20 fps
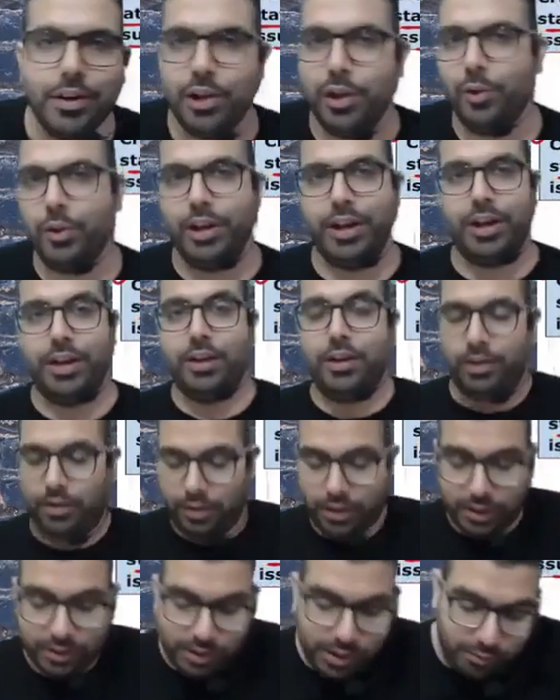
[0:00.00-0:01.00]
due date
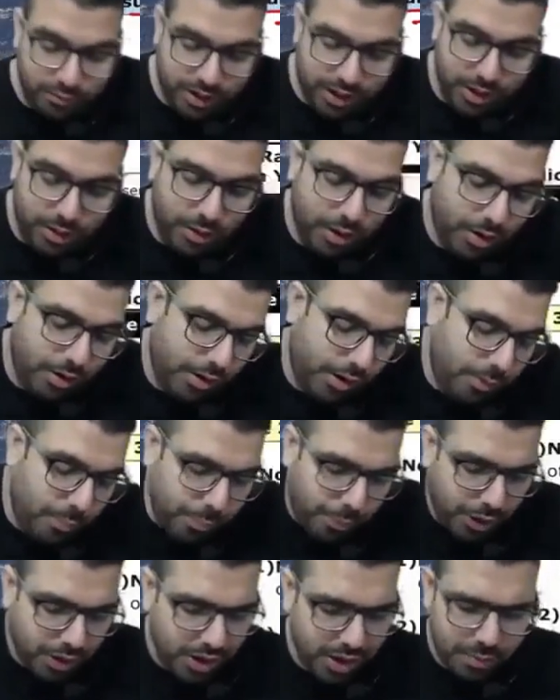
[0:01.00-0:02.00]
nothing very
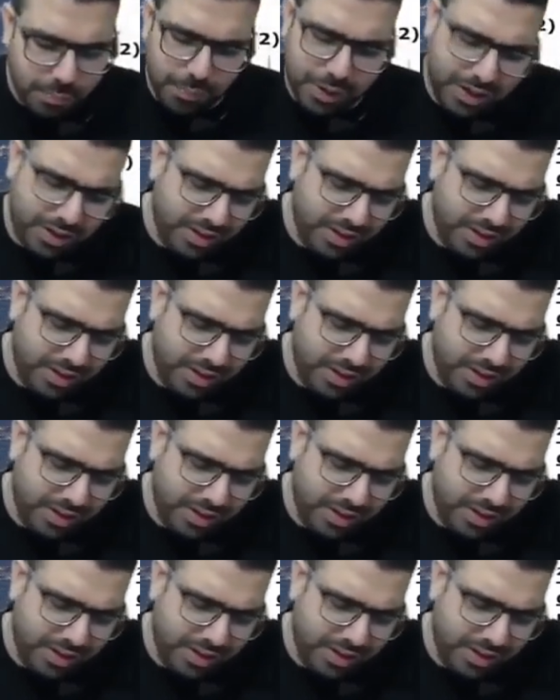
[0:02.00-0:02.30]
important but